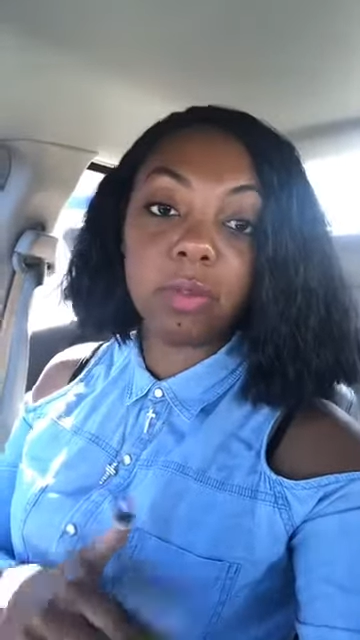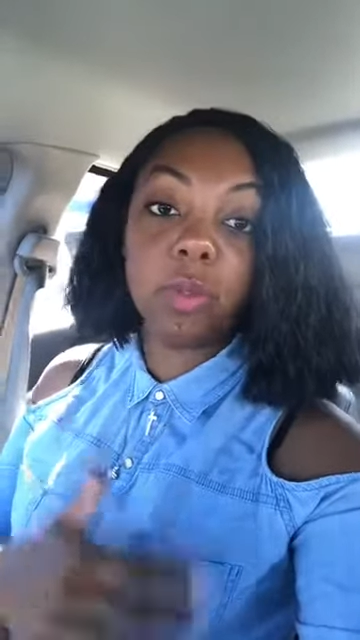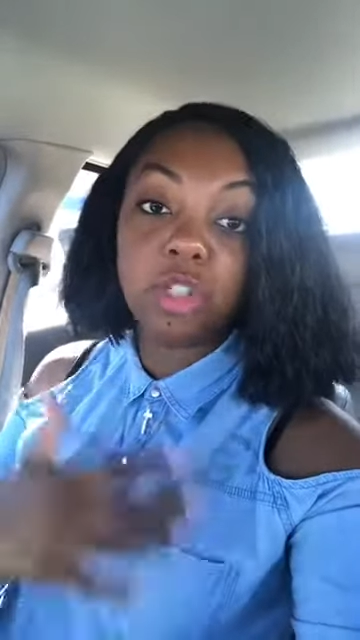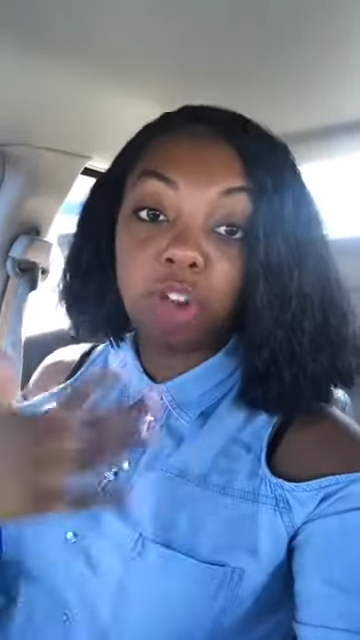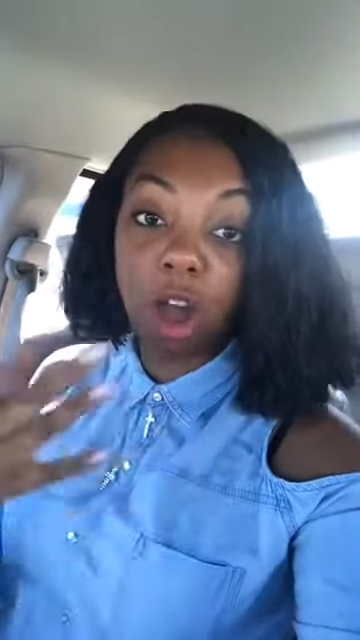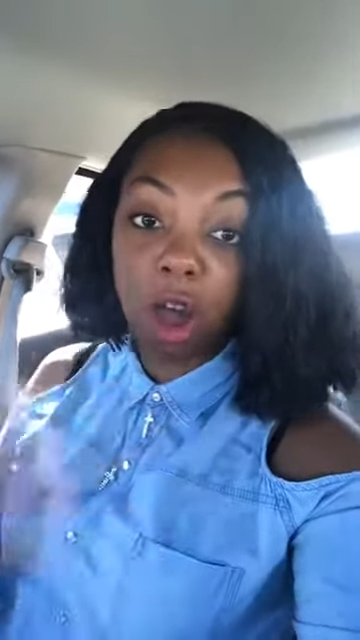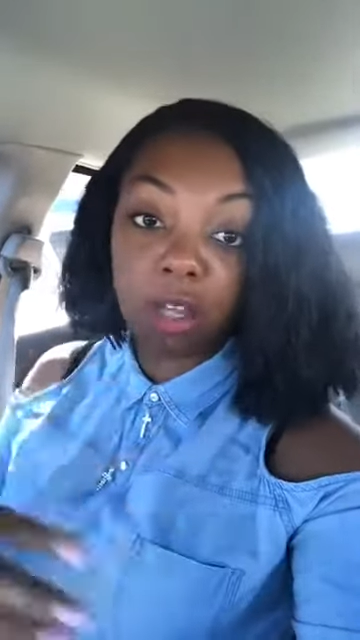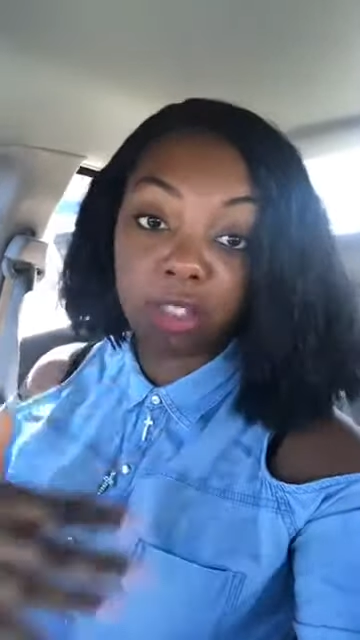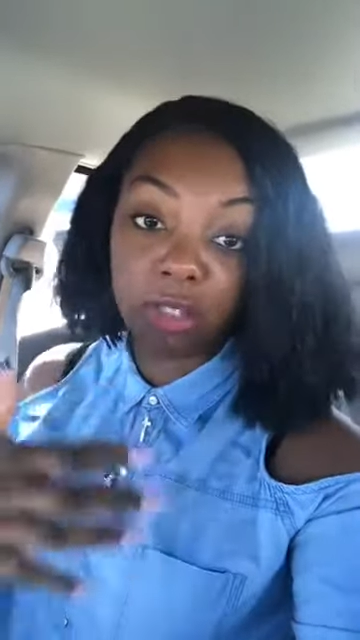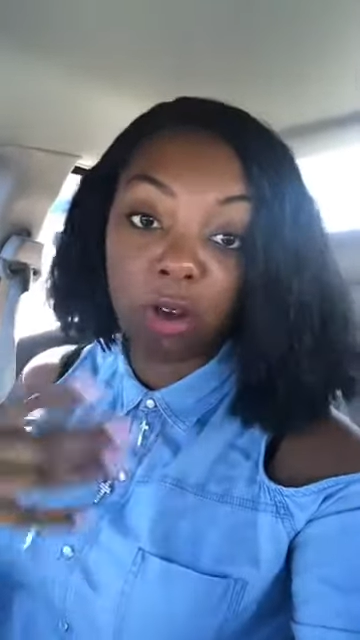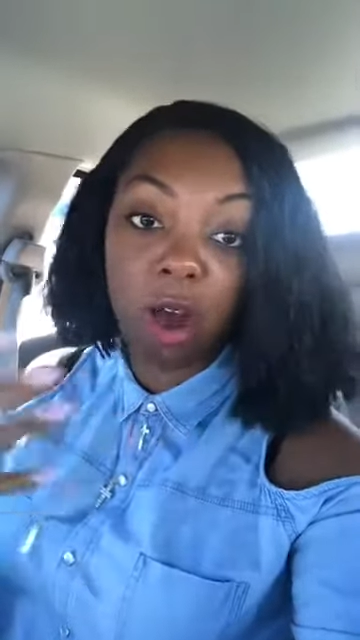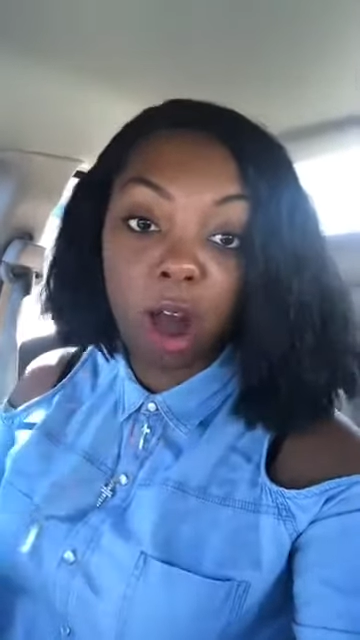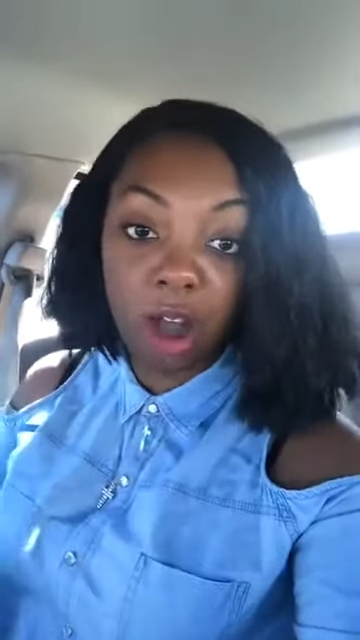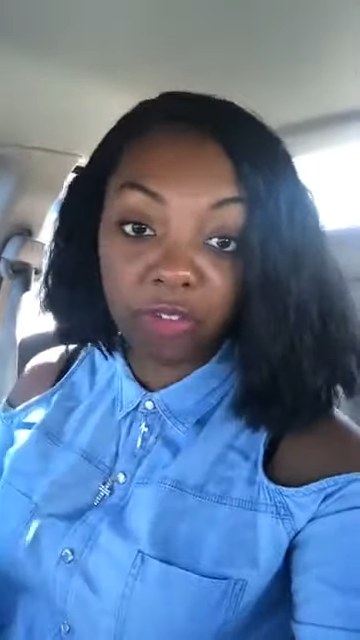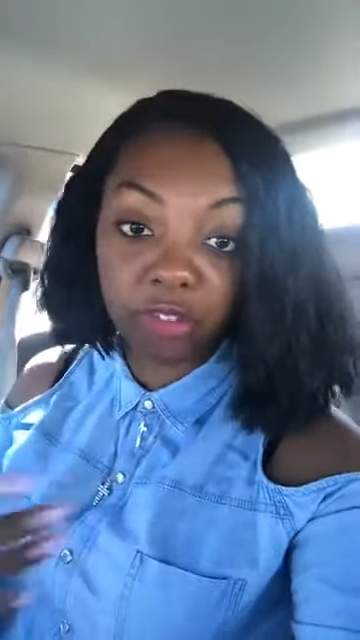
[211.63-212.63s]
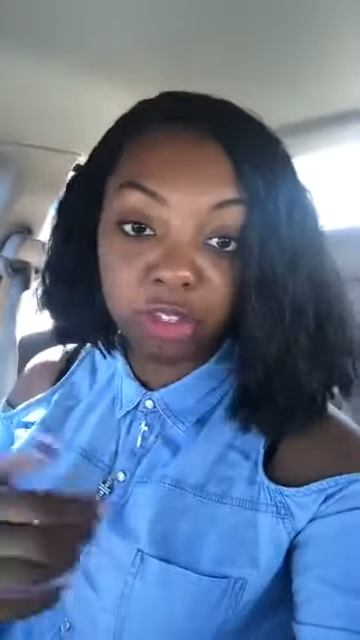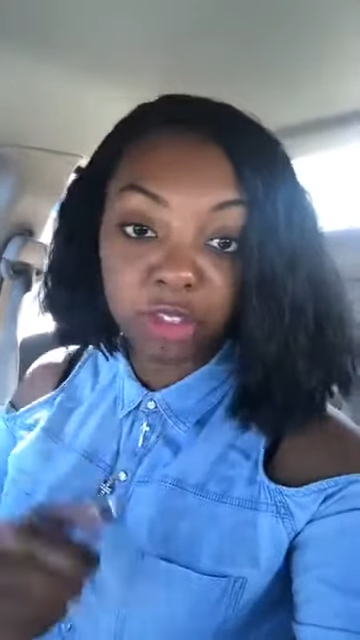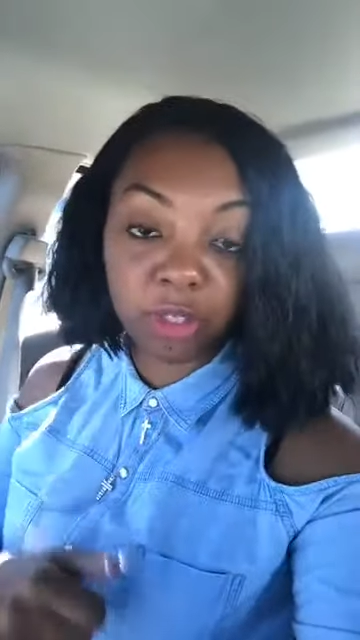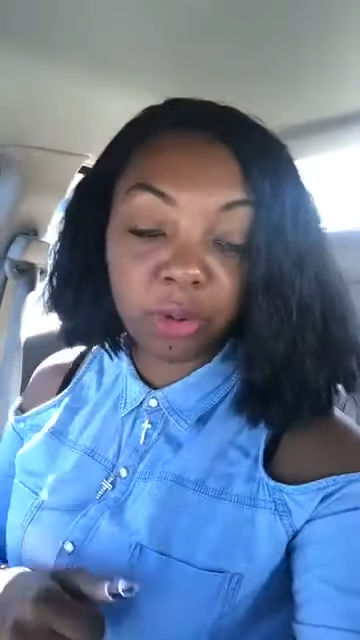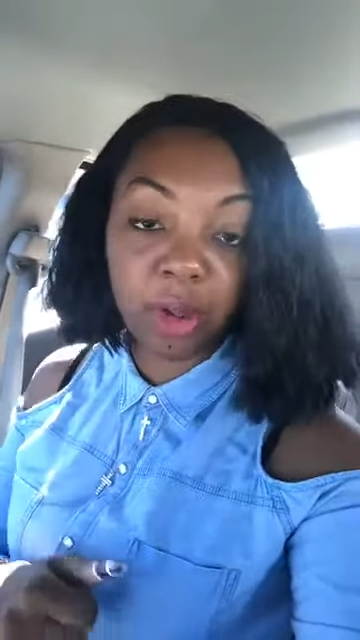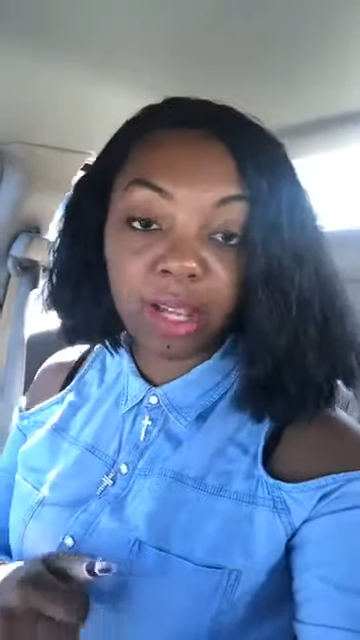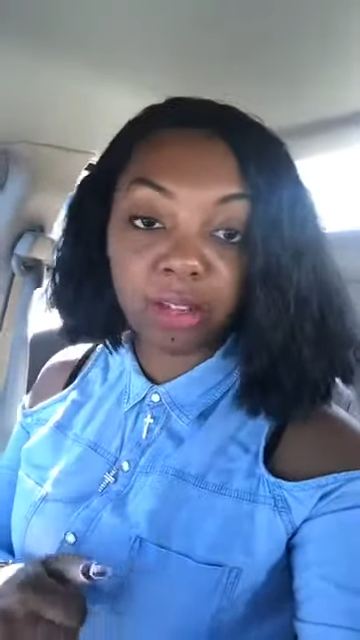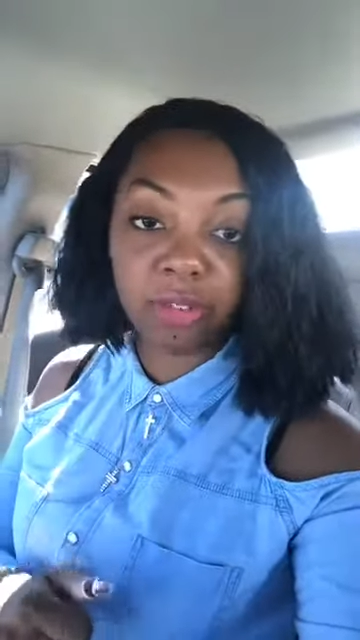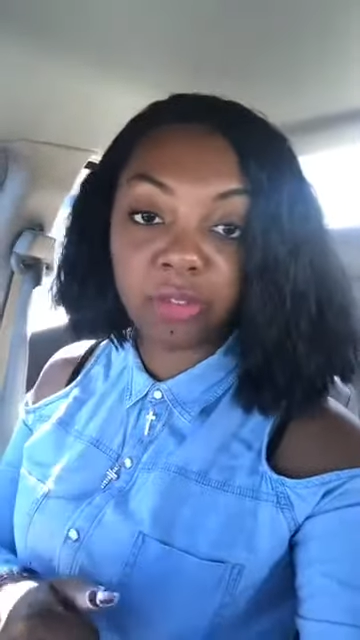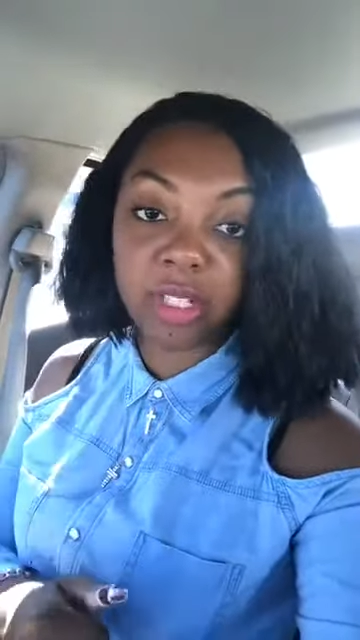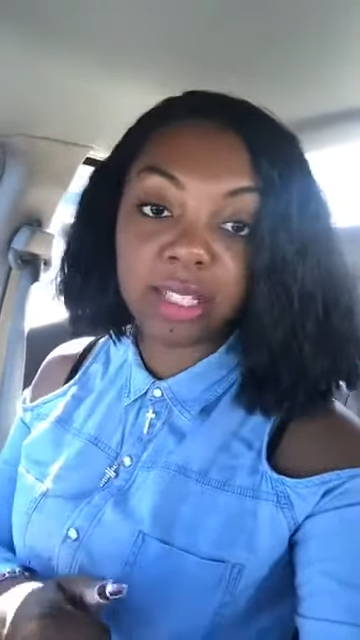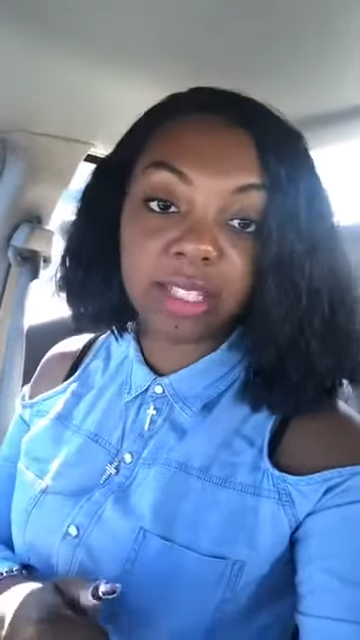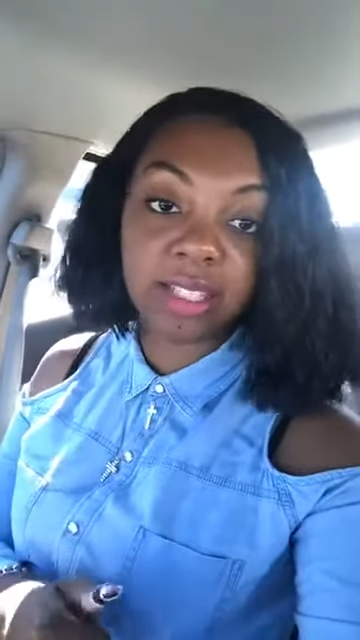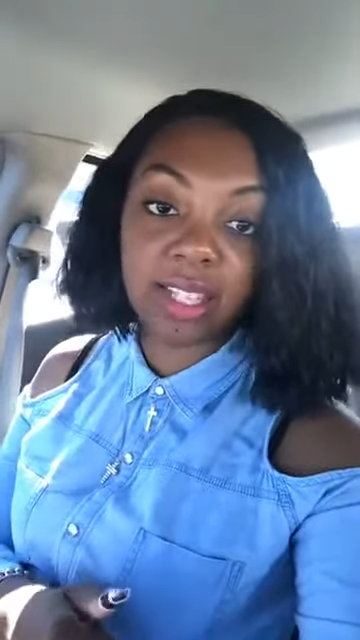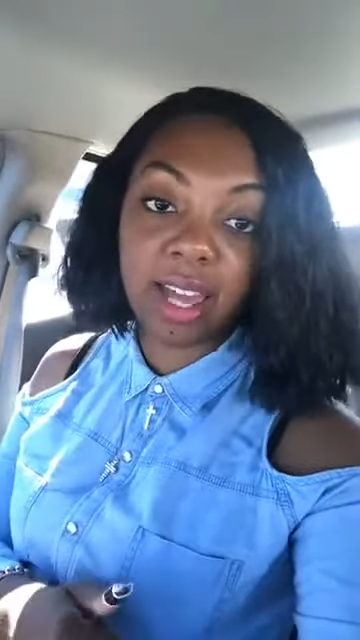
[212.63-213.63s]
which also offers a credit freeze
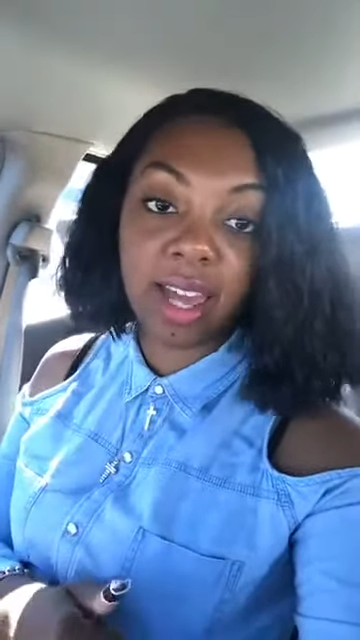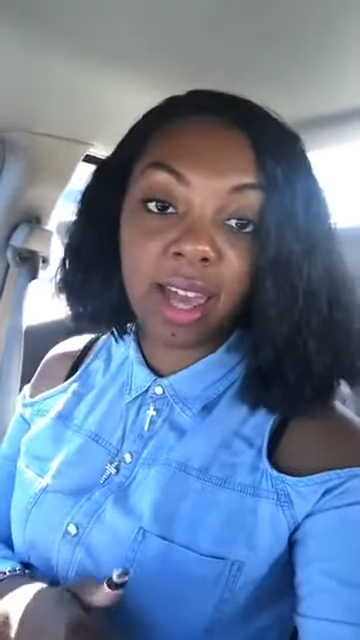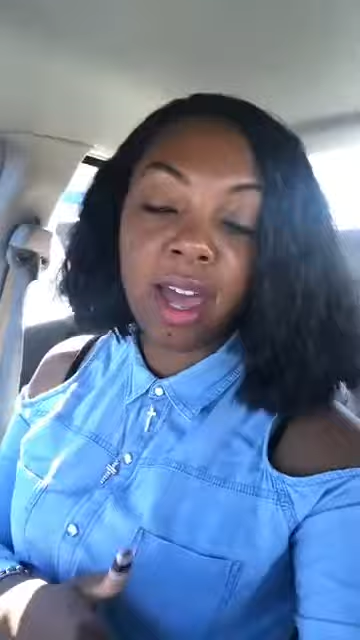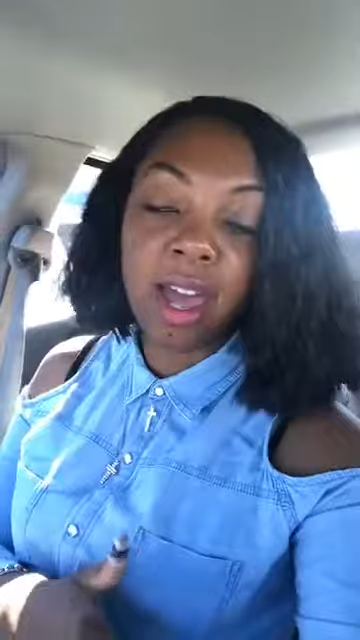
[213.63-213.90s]
to say,